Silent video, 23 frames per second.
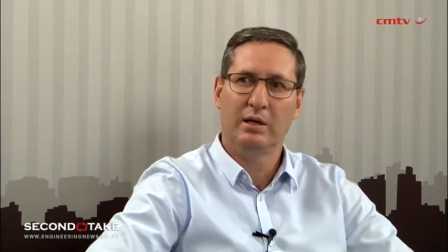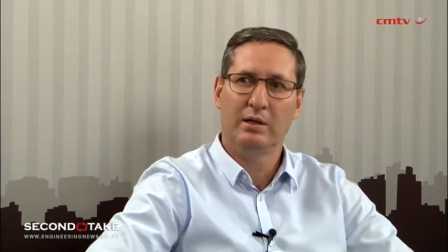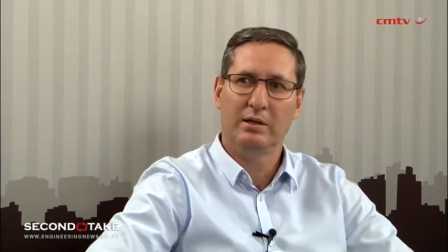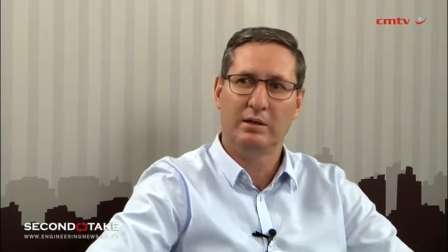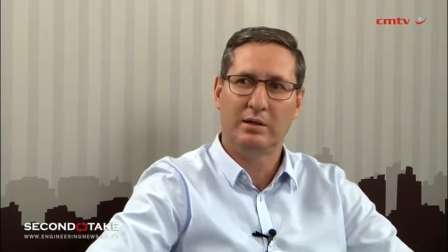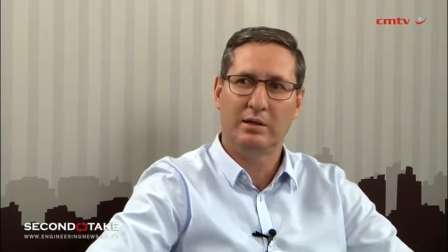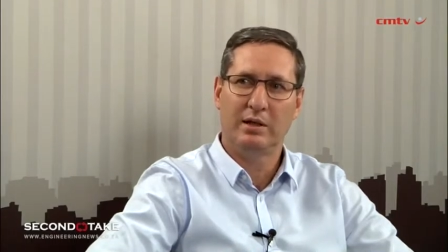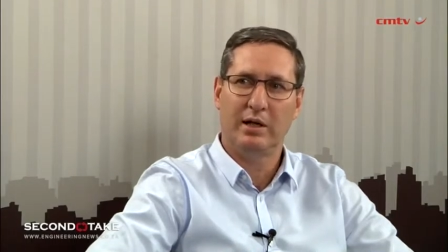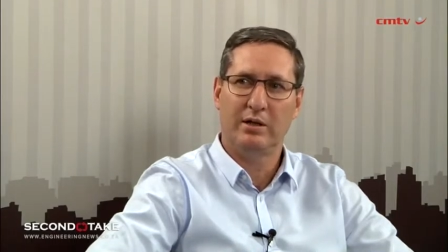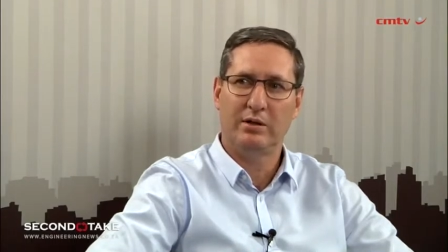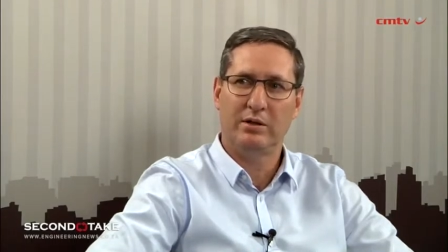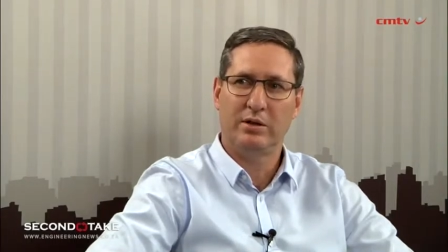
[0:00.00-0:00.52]

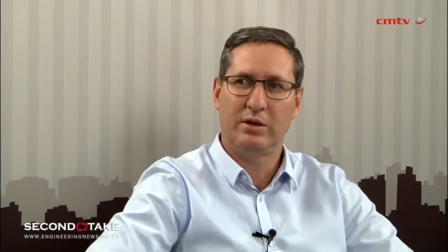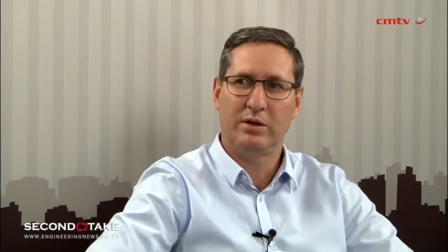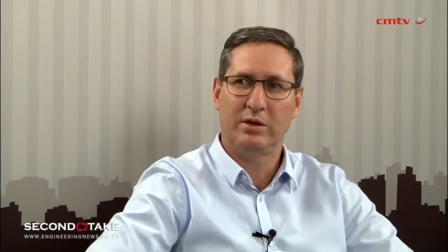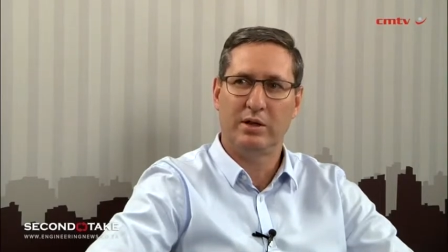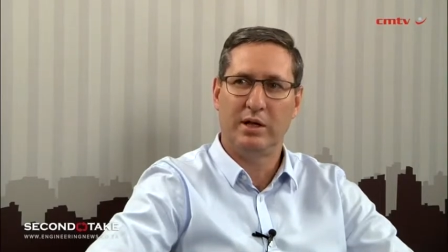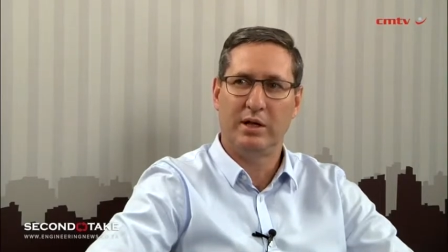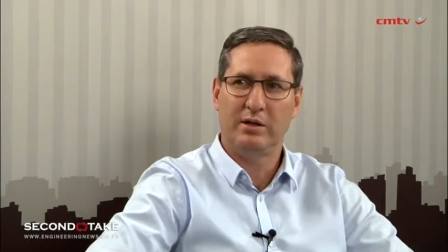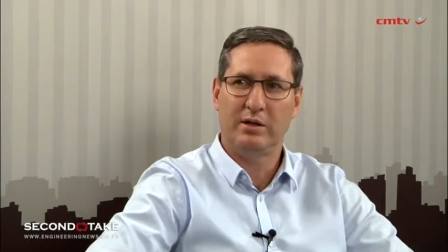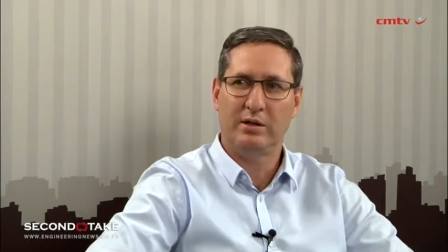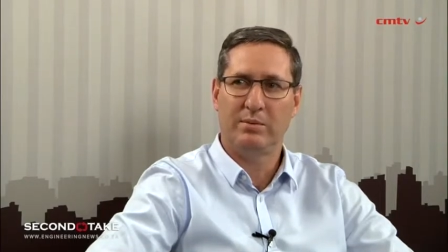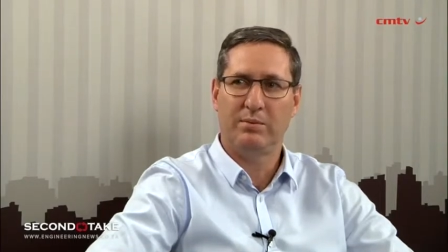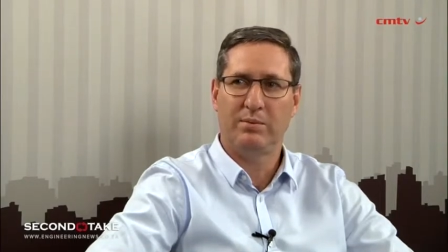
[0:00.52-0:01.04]
state-owned
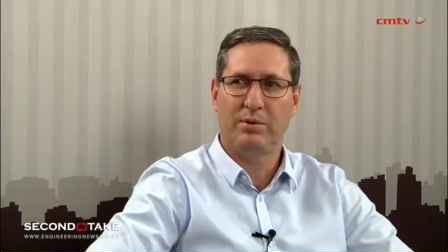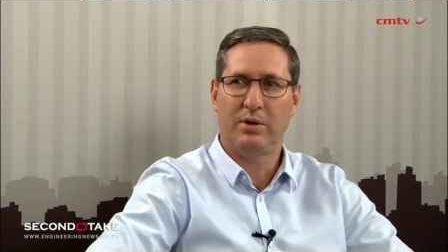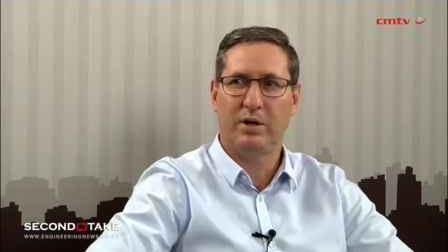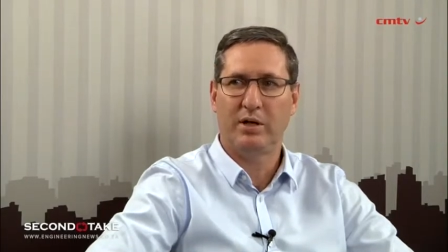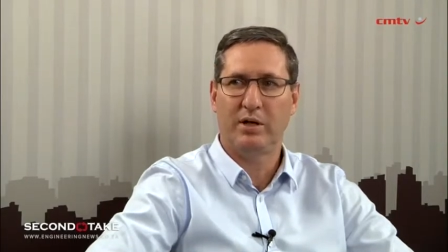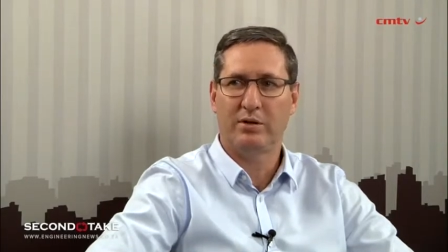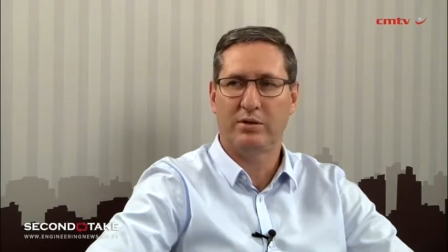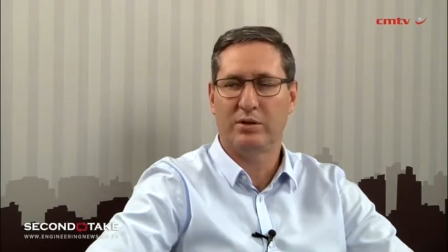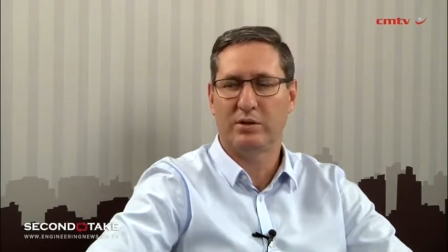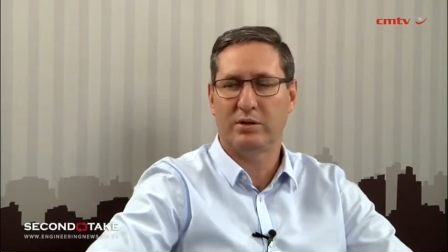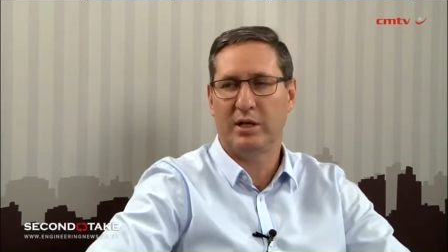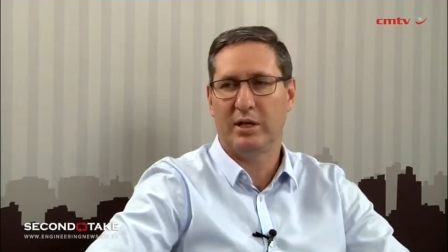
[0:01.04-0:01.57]

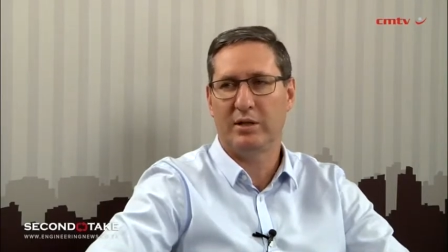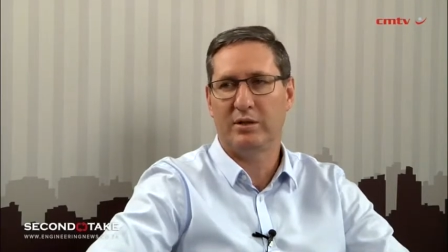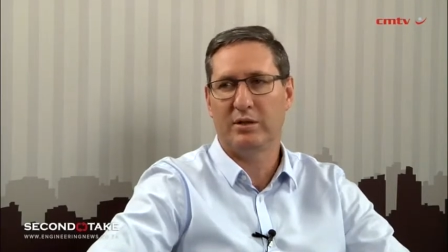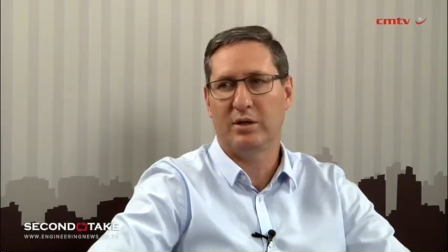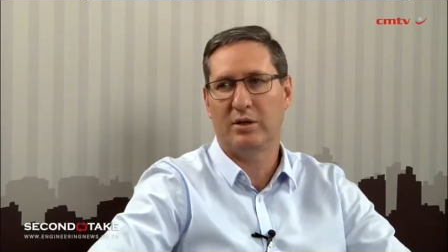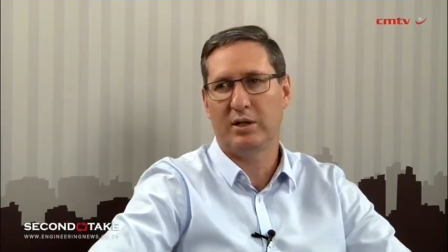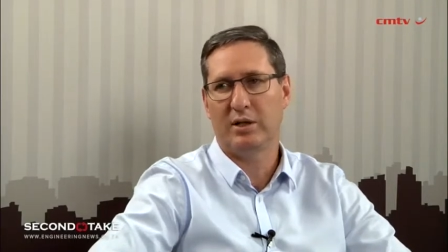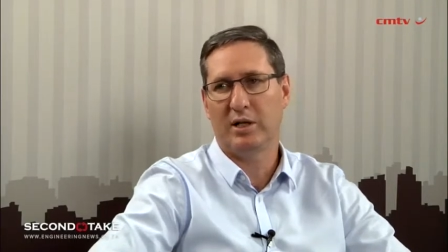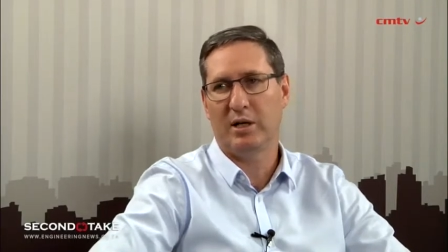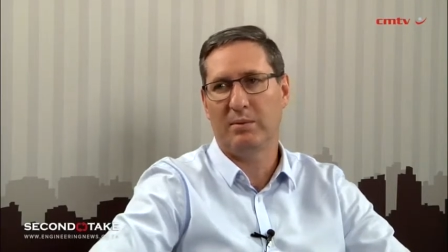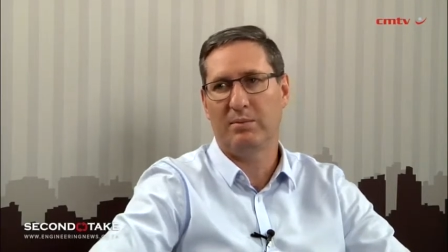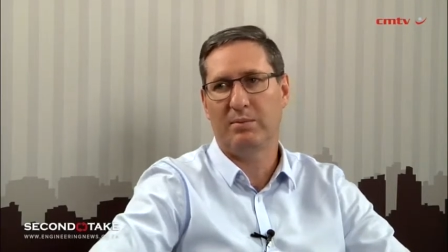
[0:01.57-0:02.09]
enterprise or
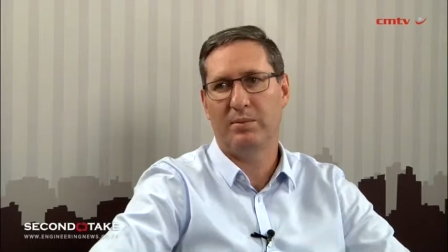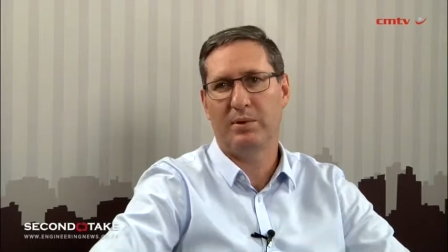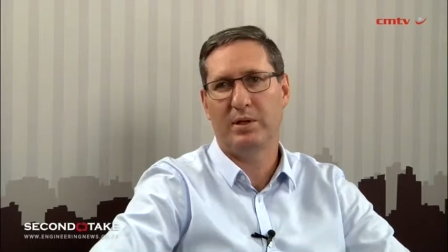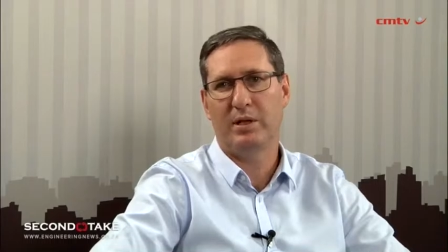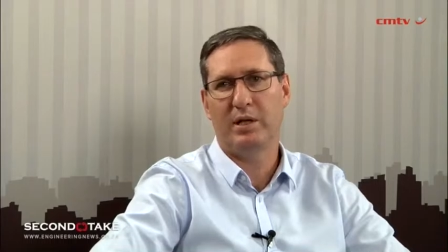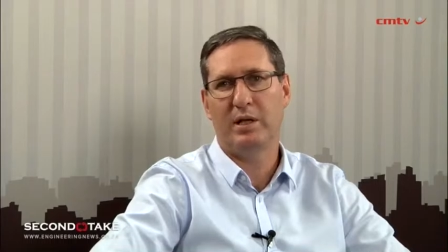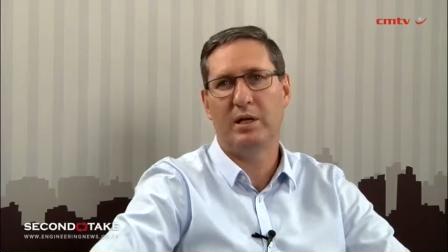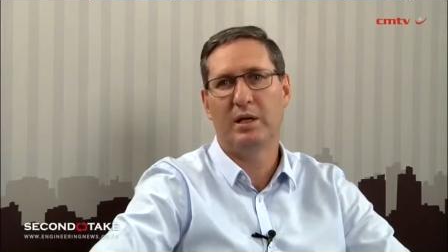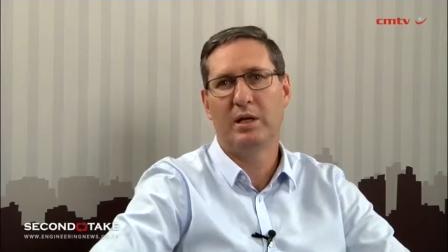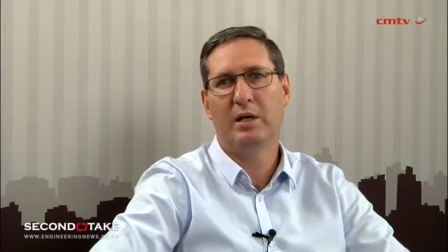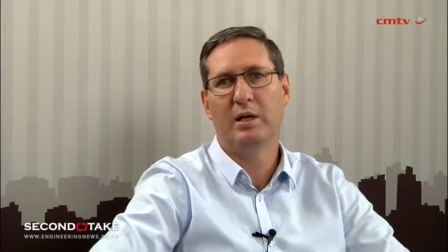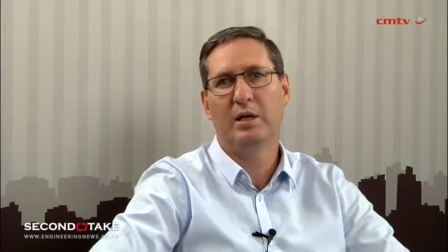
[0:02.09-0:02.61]
state-owned
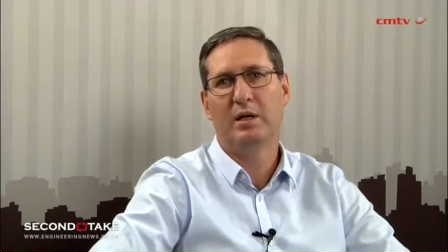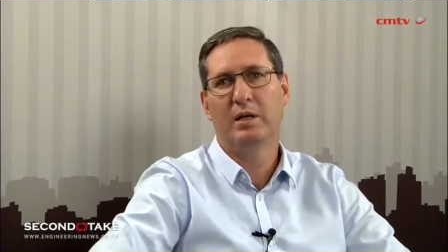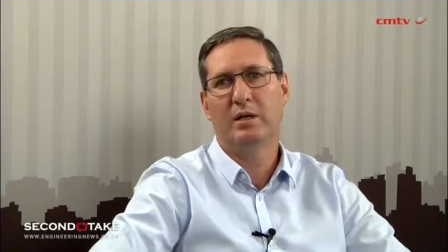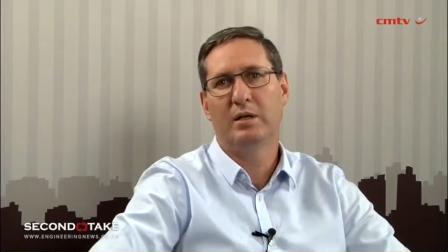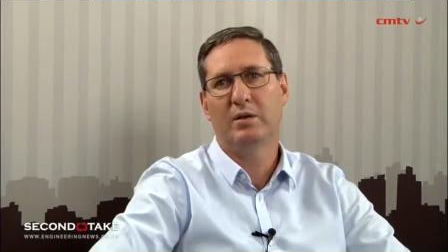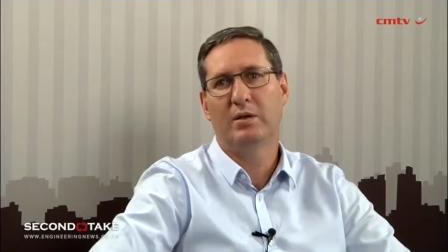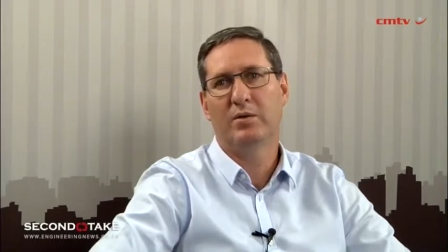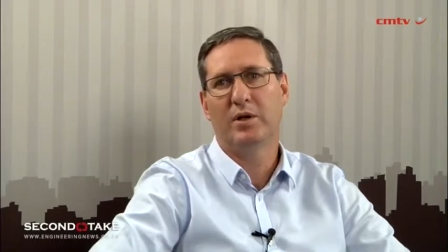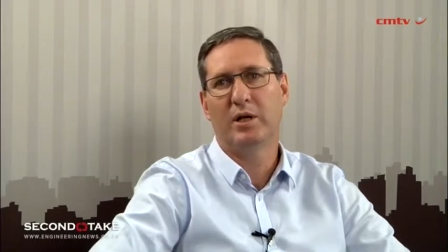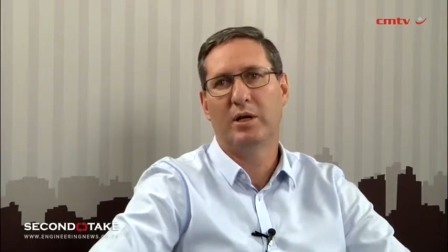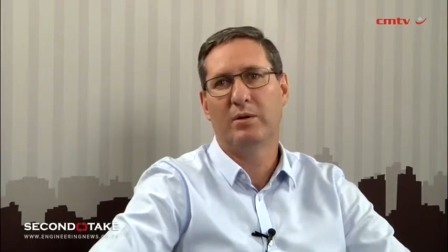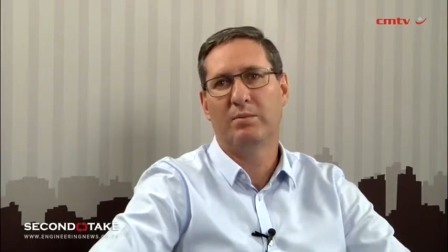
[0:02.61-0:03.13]
company
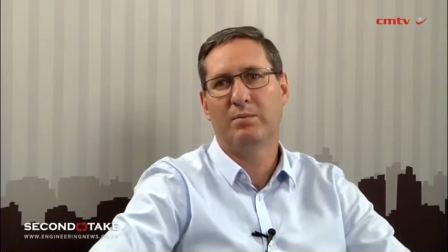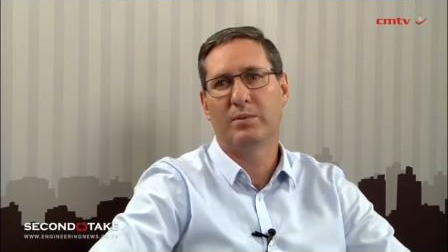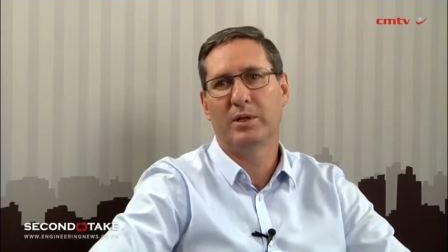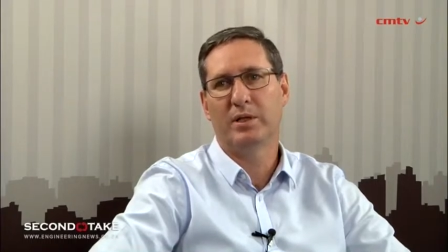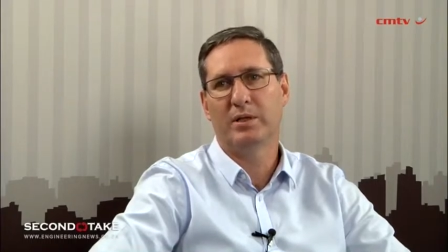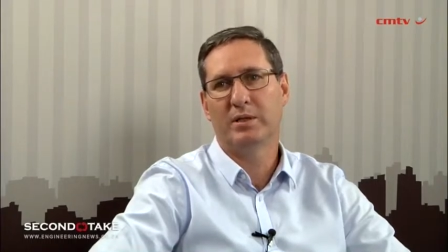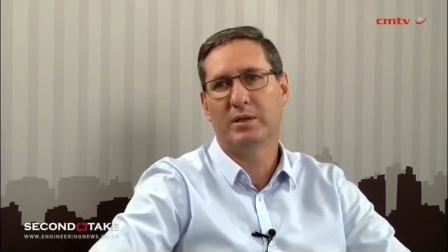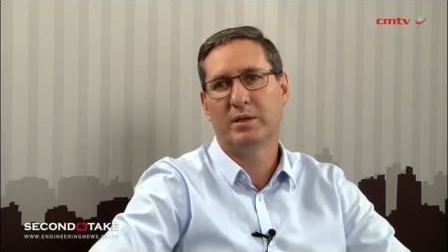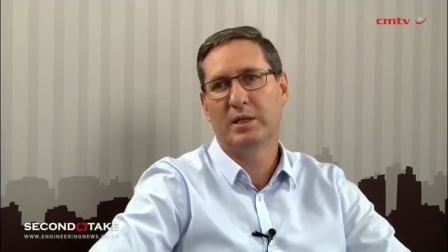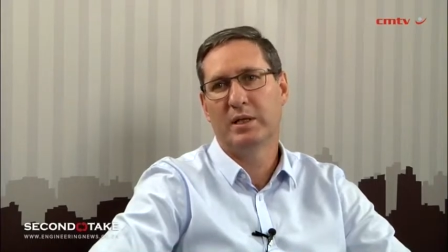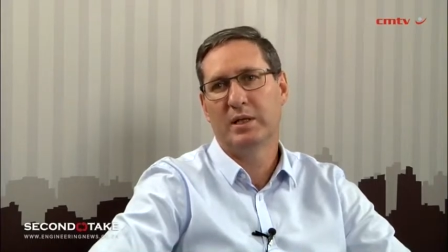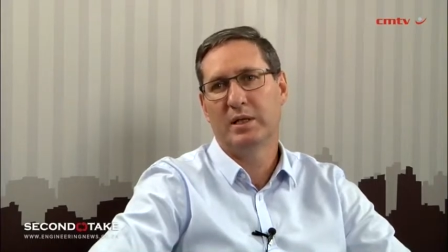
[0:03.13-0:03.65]

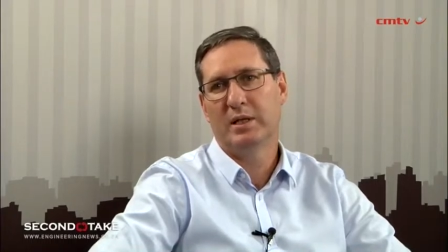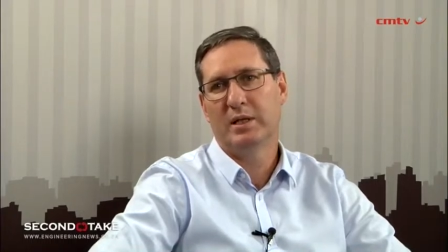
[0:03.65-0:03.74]
development.